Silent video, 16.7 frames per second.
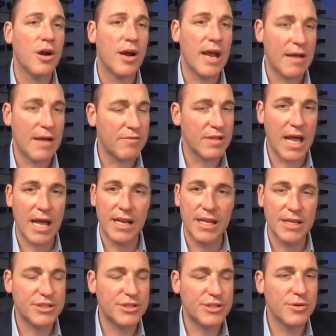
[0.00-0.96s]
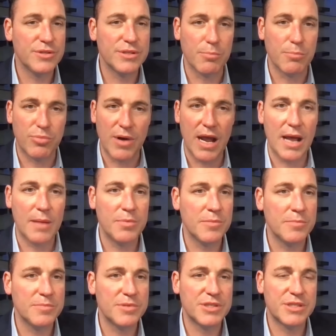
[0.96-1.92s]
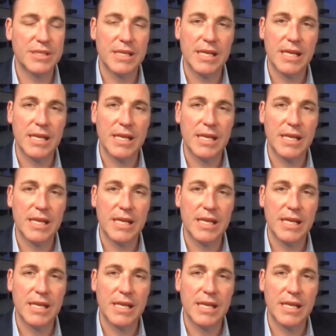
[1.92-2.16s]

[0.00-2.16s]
have a lot of issues and problems.